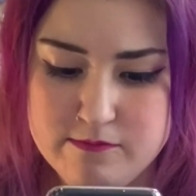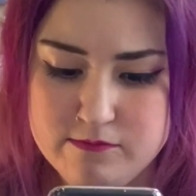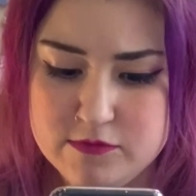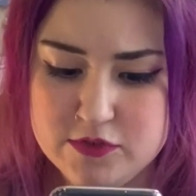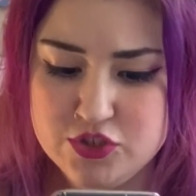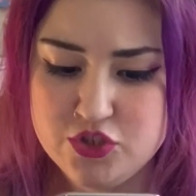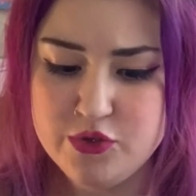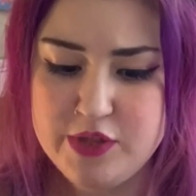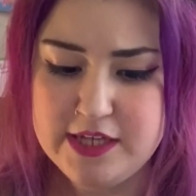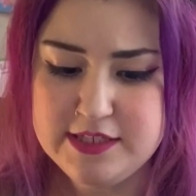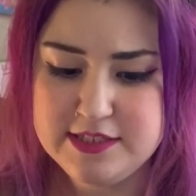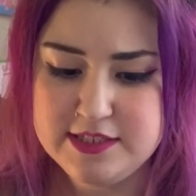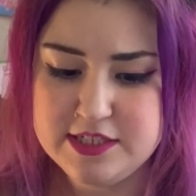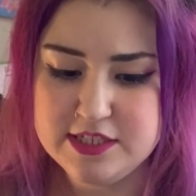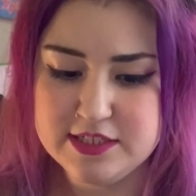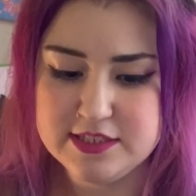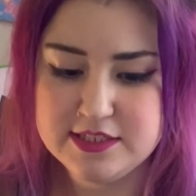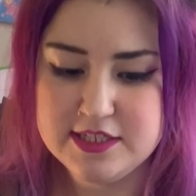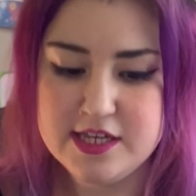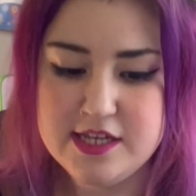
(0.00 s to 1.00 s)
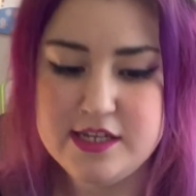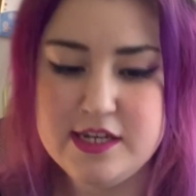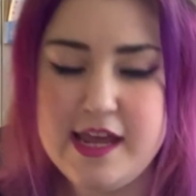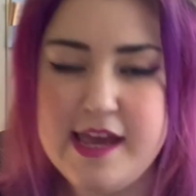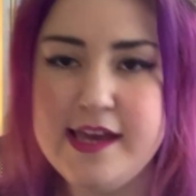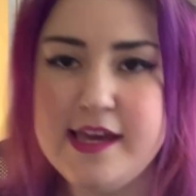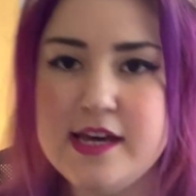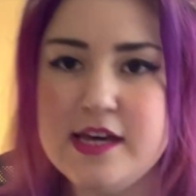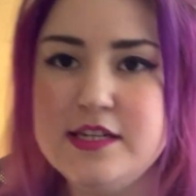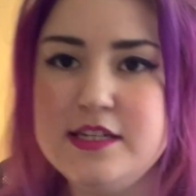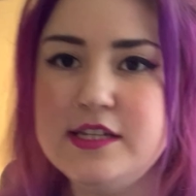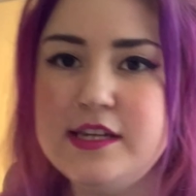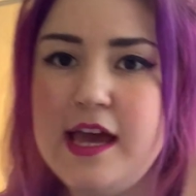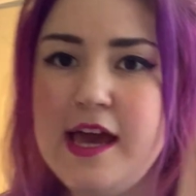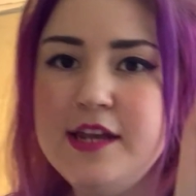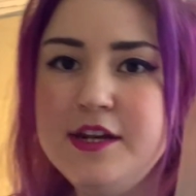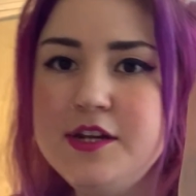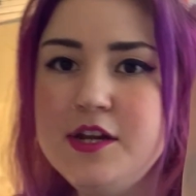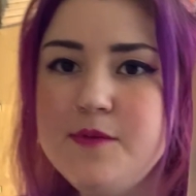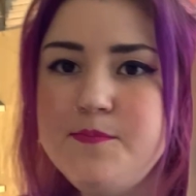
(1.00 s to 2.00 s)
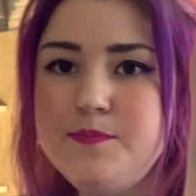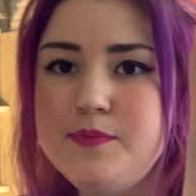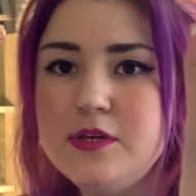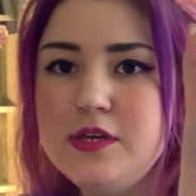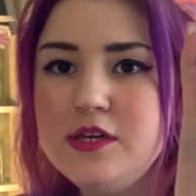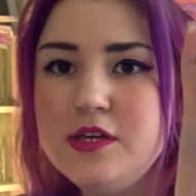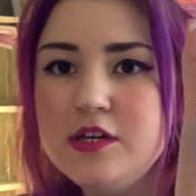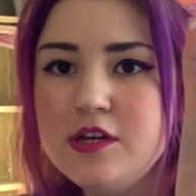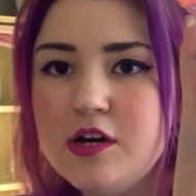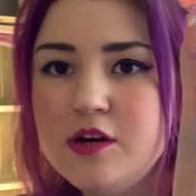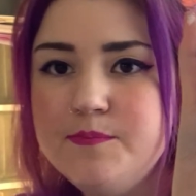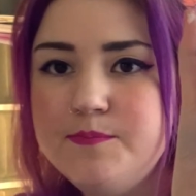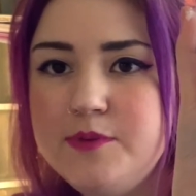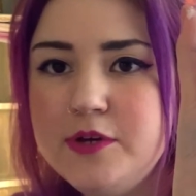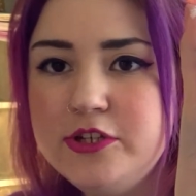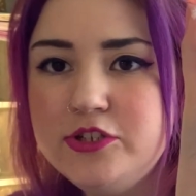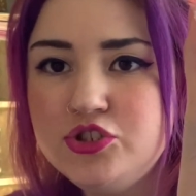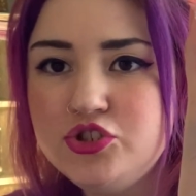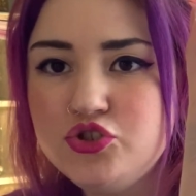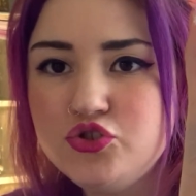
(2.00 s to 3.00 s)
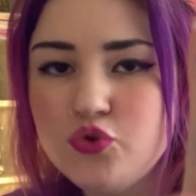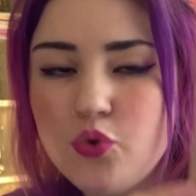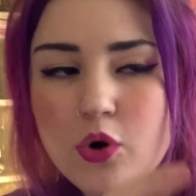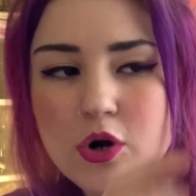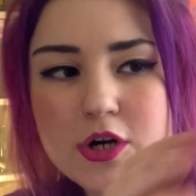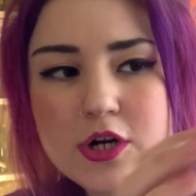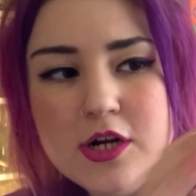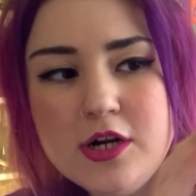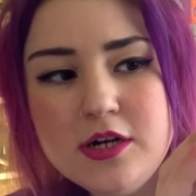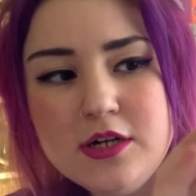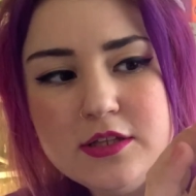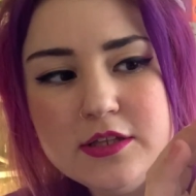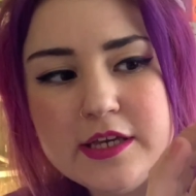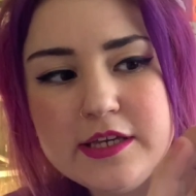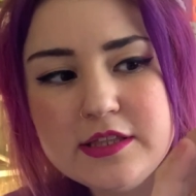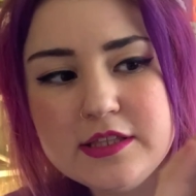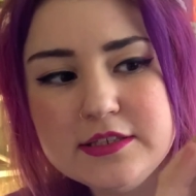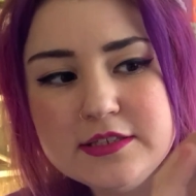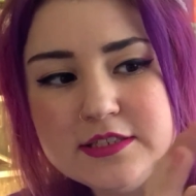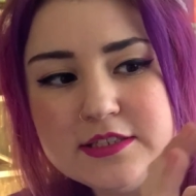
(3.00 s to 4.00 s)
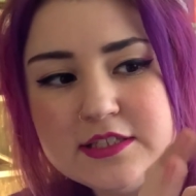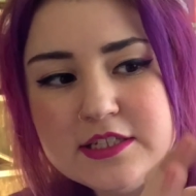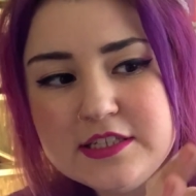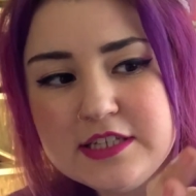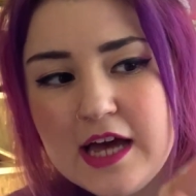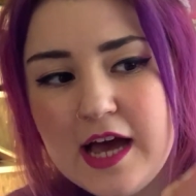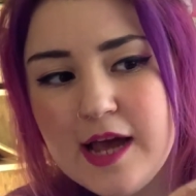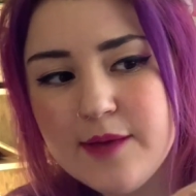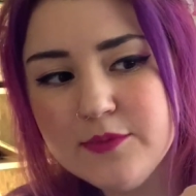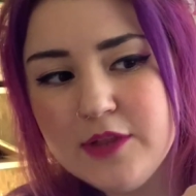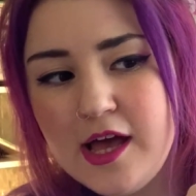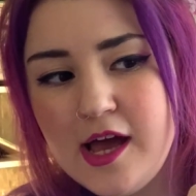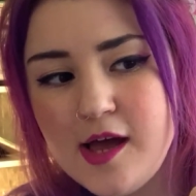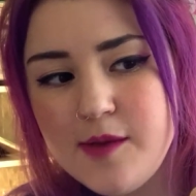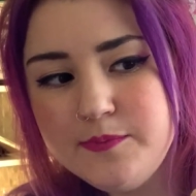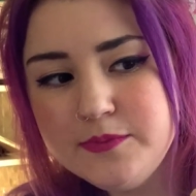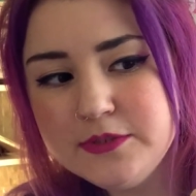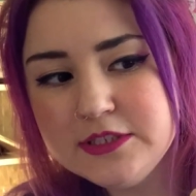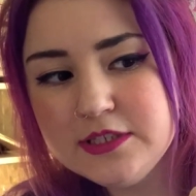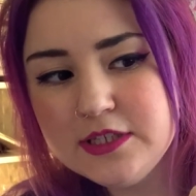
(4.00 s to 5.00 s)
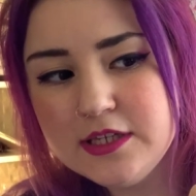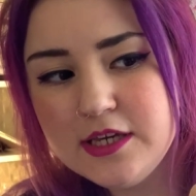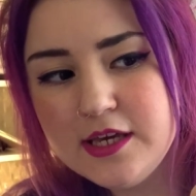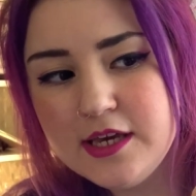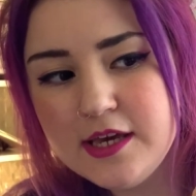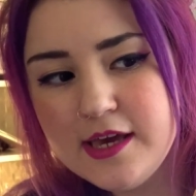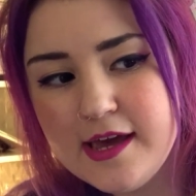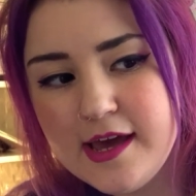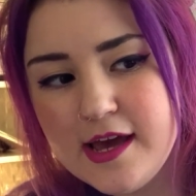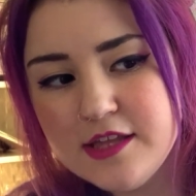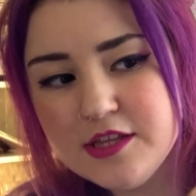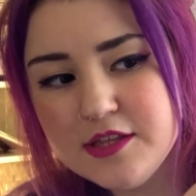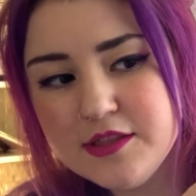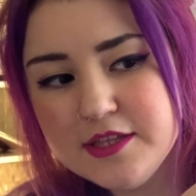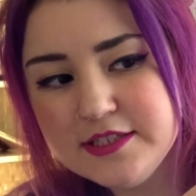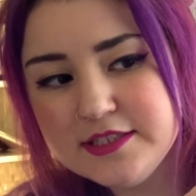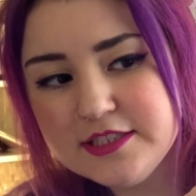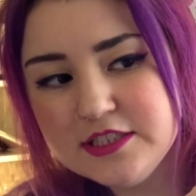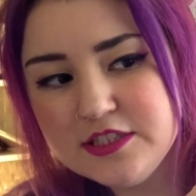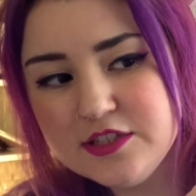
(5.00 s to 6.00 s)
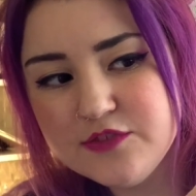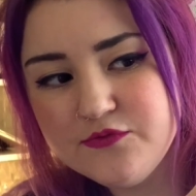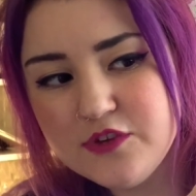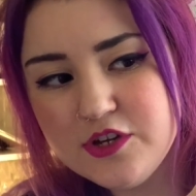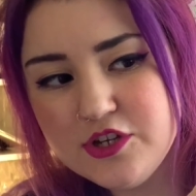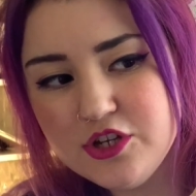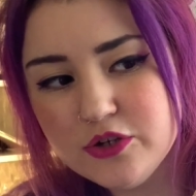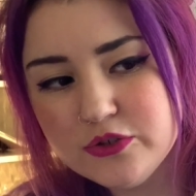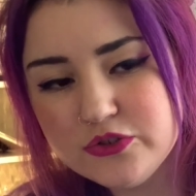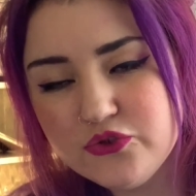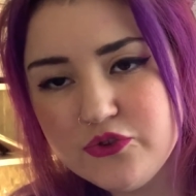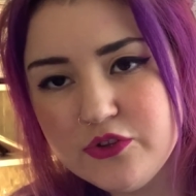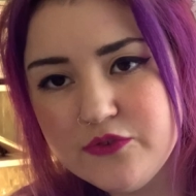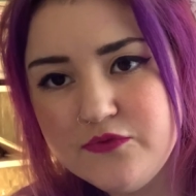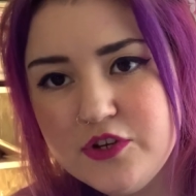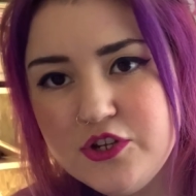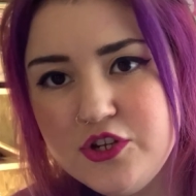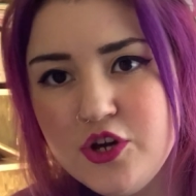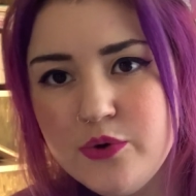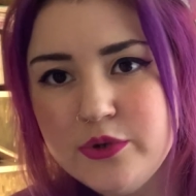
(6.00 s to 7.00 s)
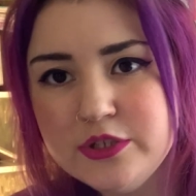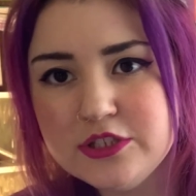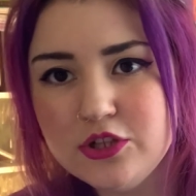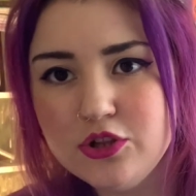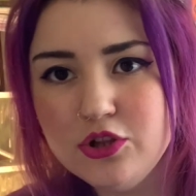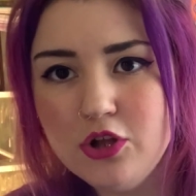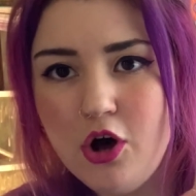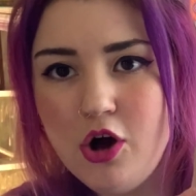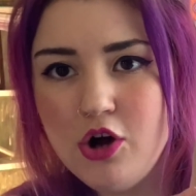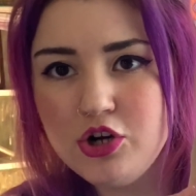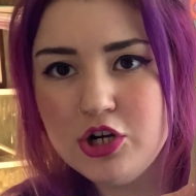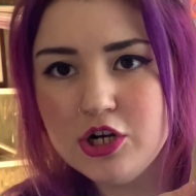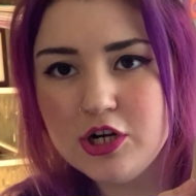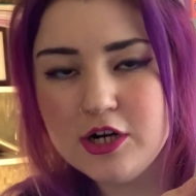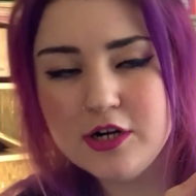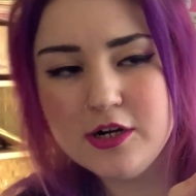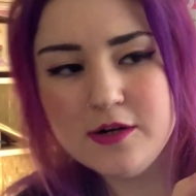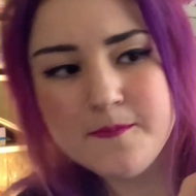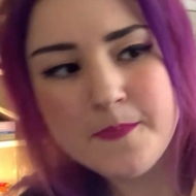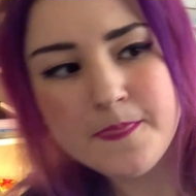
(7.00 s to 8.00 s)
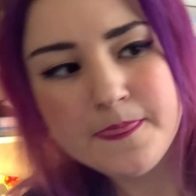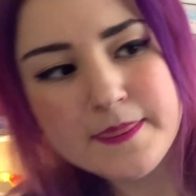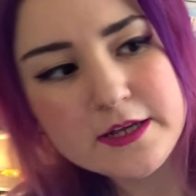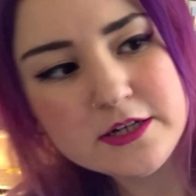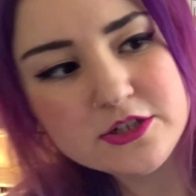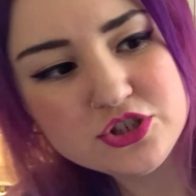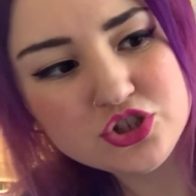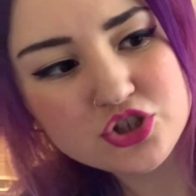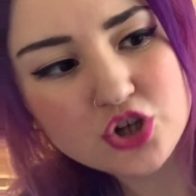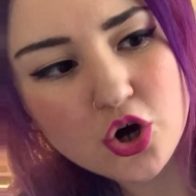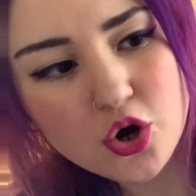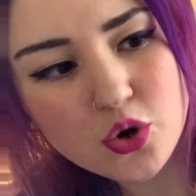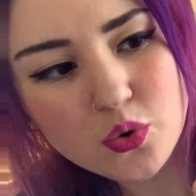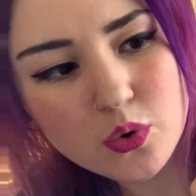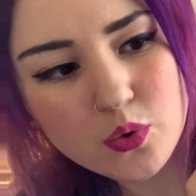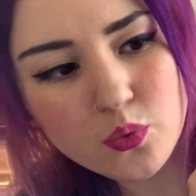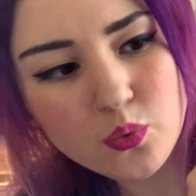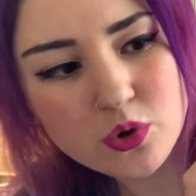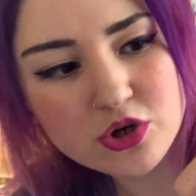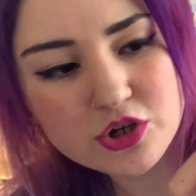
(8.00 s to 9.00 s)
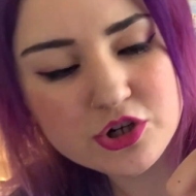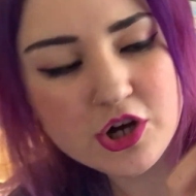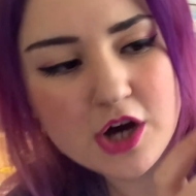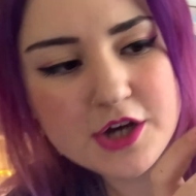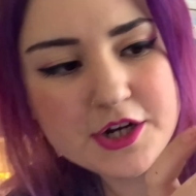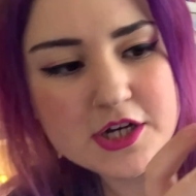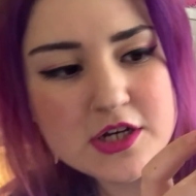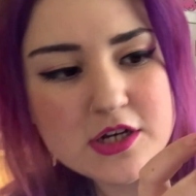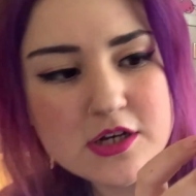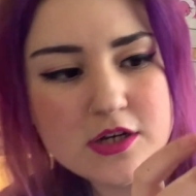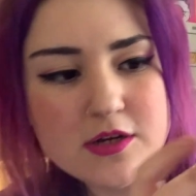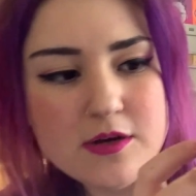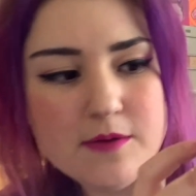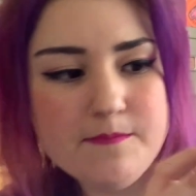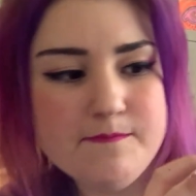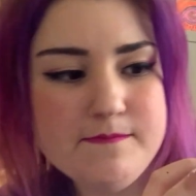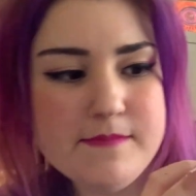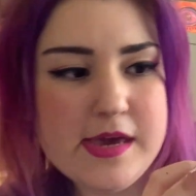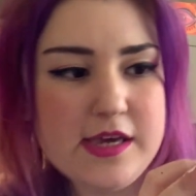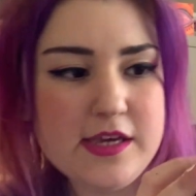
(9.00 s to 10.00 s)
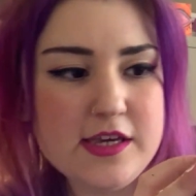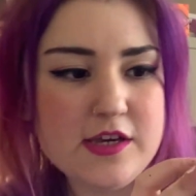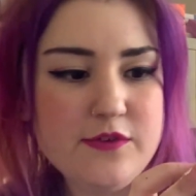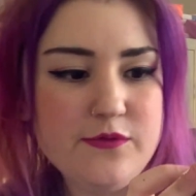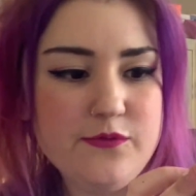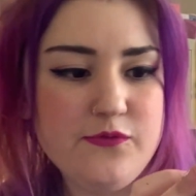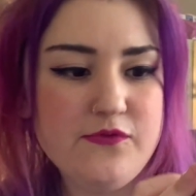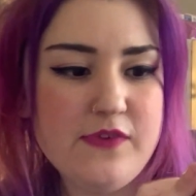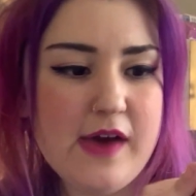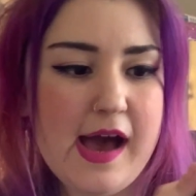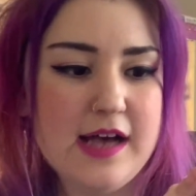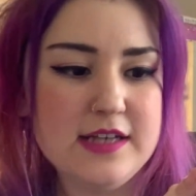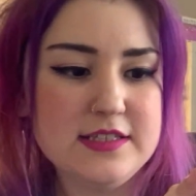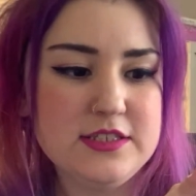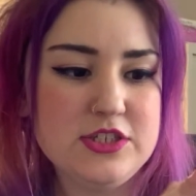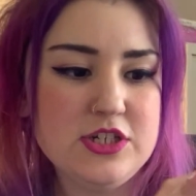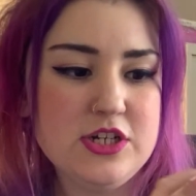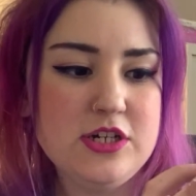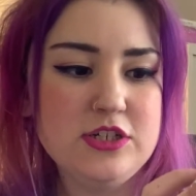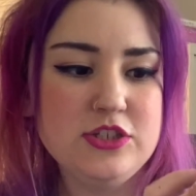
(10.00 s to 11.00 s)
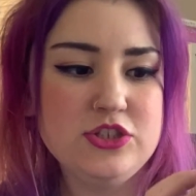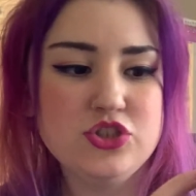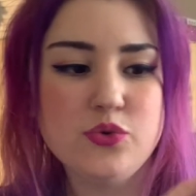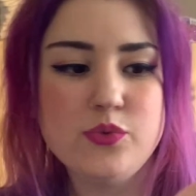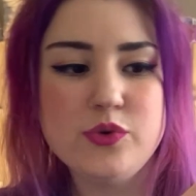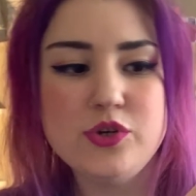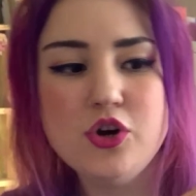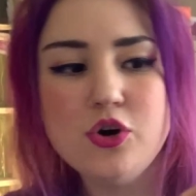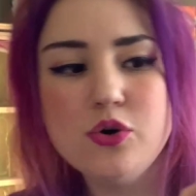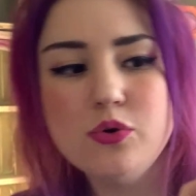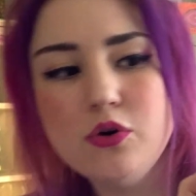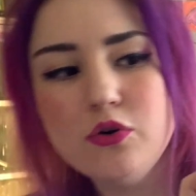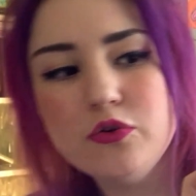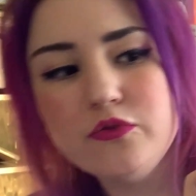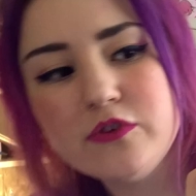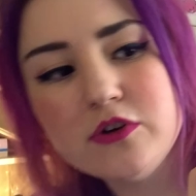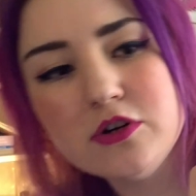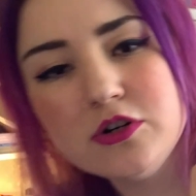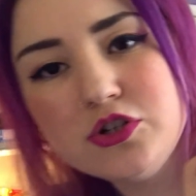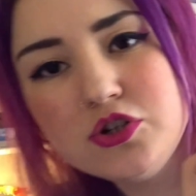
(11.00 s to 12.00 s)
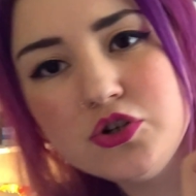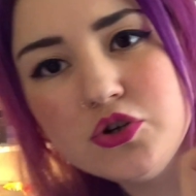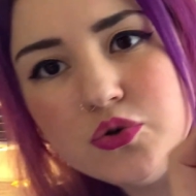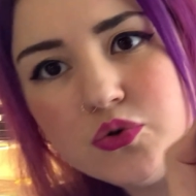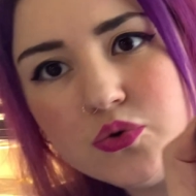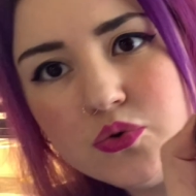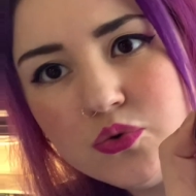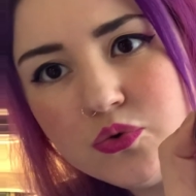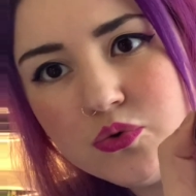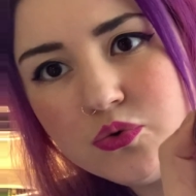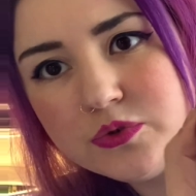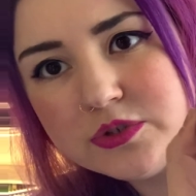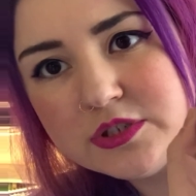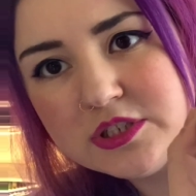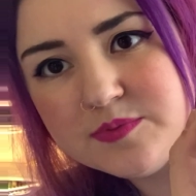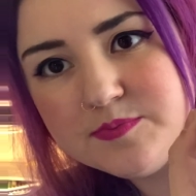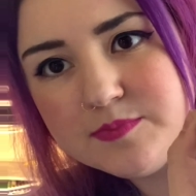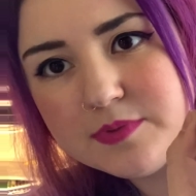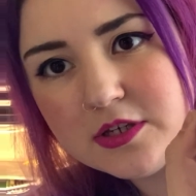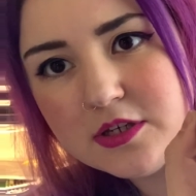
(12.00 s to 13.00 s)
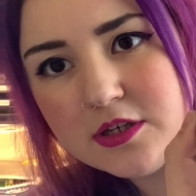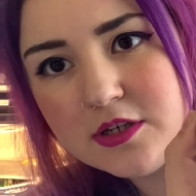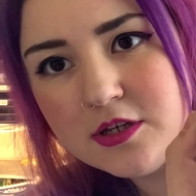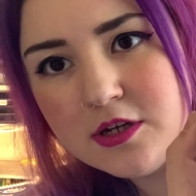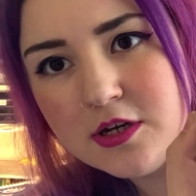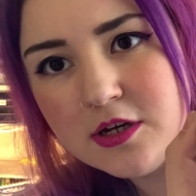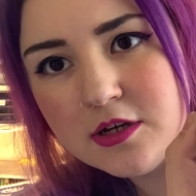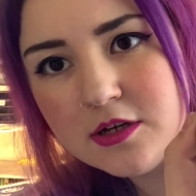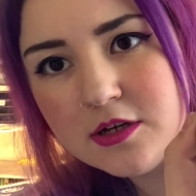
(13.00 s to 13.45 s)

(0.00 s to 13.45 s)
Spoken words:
So that's decent, and it ended up being a bit shorter. Like, this is the time lapse, and then this is the video. So the video is longer. So we're gonna make it faster. So we go over to speed